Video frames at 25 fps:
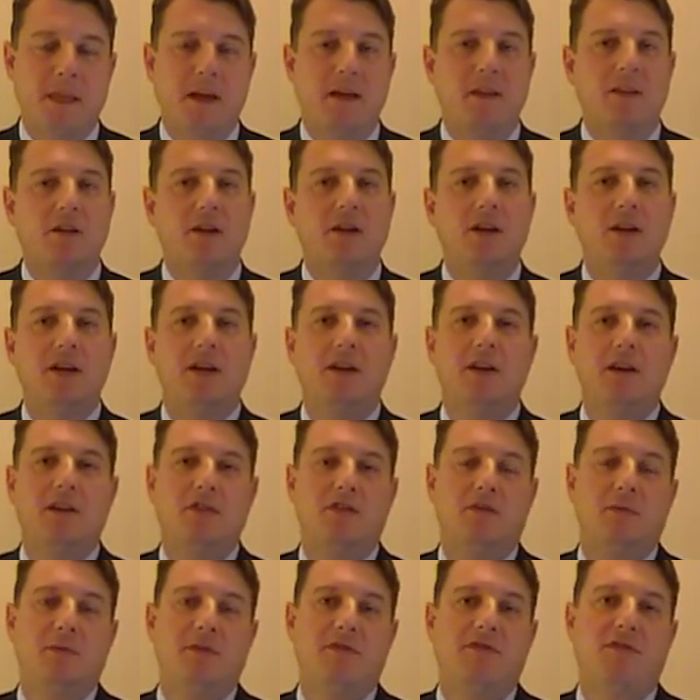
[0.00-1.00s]
the leader
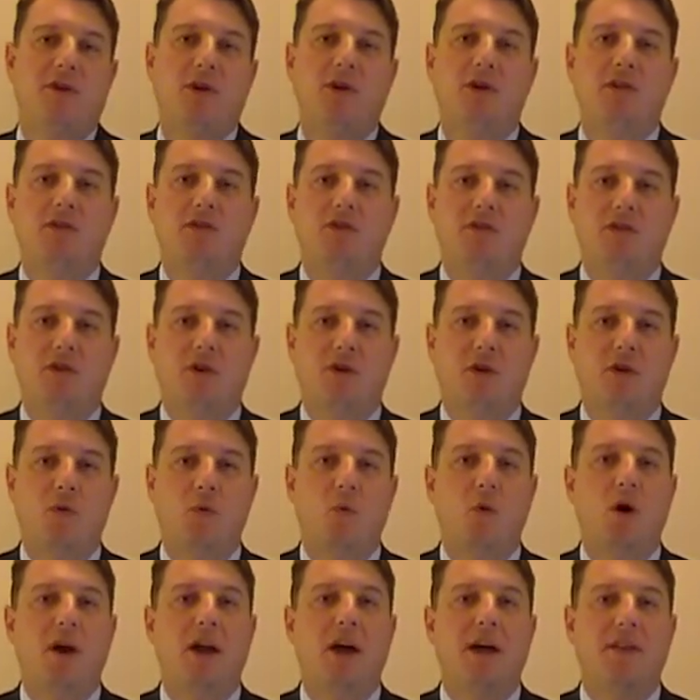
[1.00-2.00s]
needs to be focused
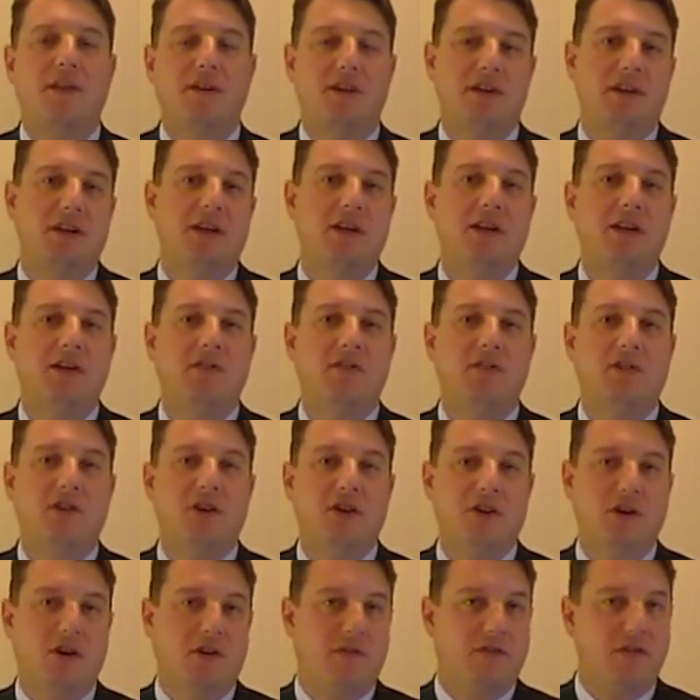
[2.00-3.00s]
on what are the
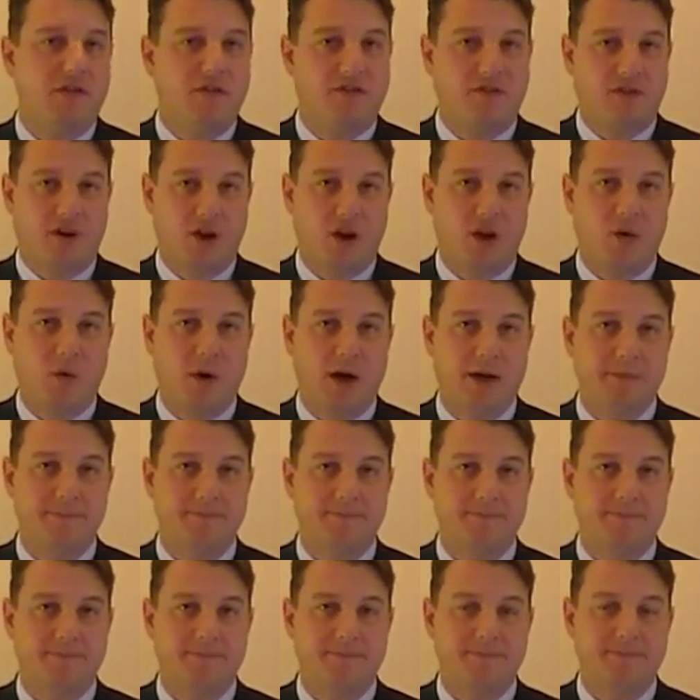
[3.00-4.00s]
needs of the follower,
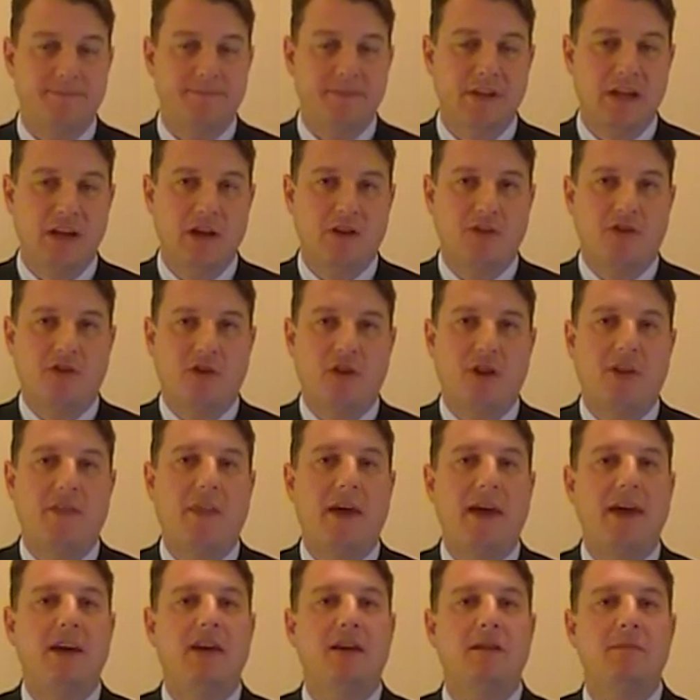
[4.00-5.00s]
so that
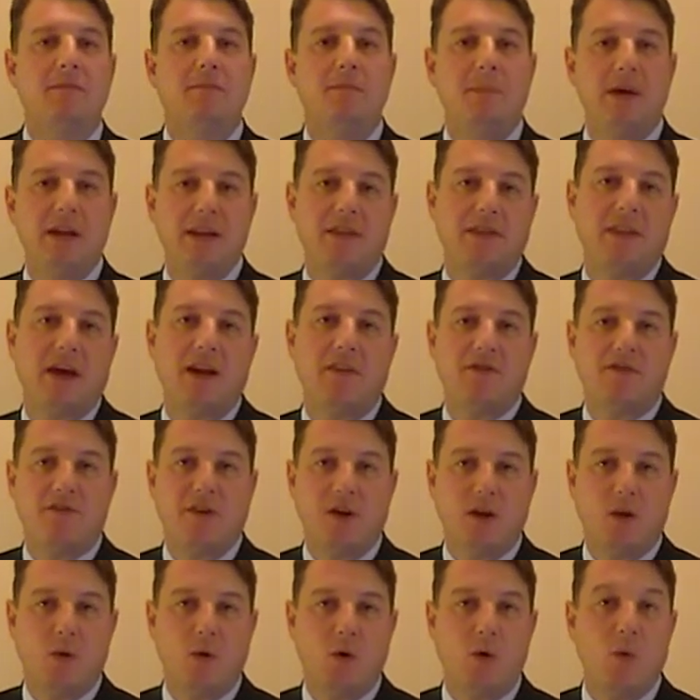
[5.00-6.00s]
they can meet that
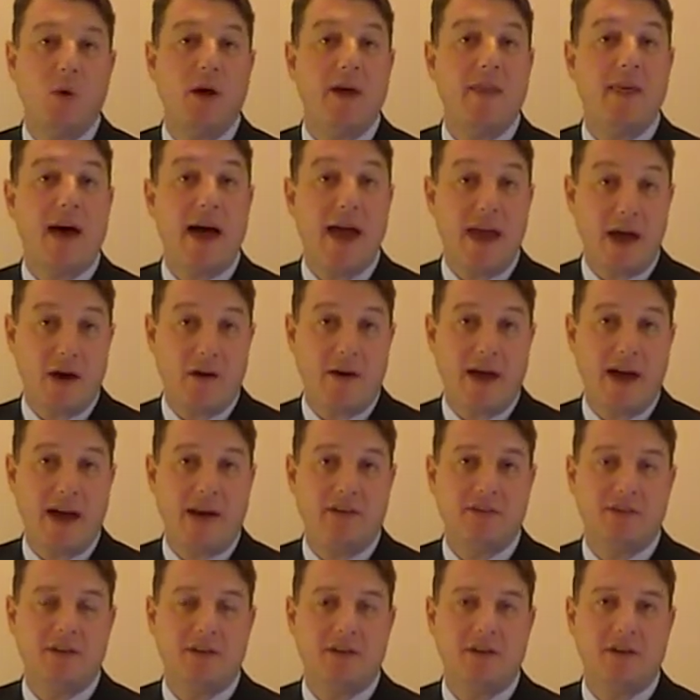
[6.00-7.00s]
follower where they are
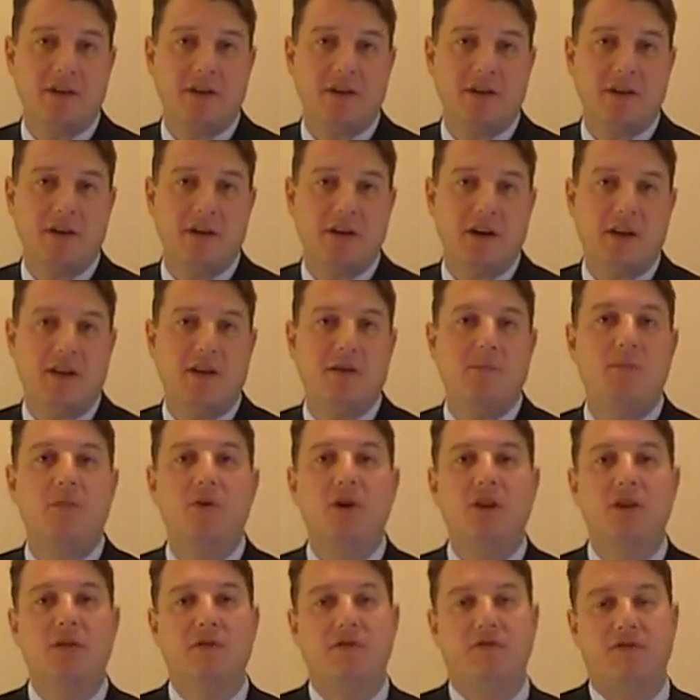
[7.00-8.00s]
at and then
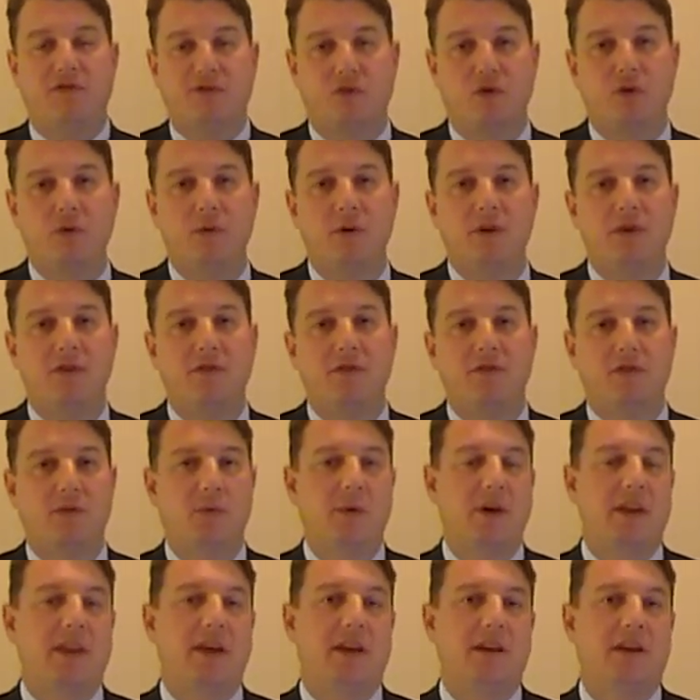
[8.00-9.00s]
bring them forward to
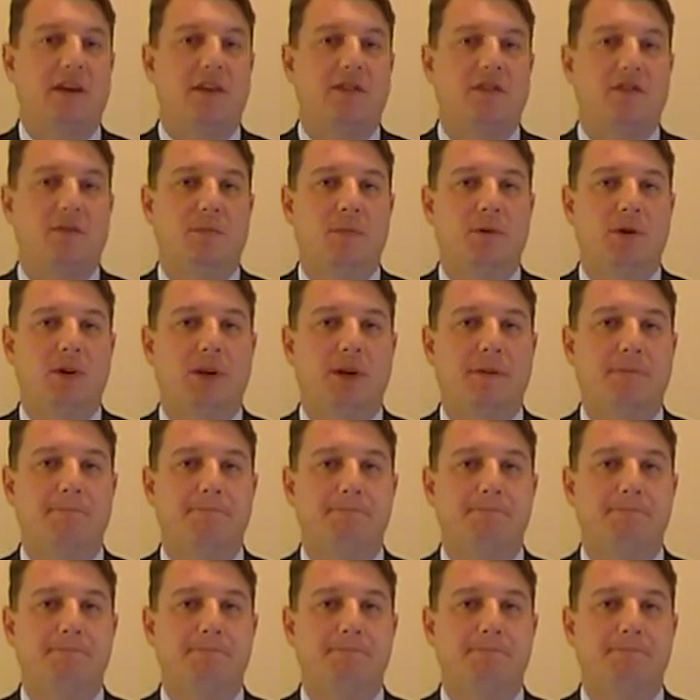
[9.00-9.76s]
where they need to be.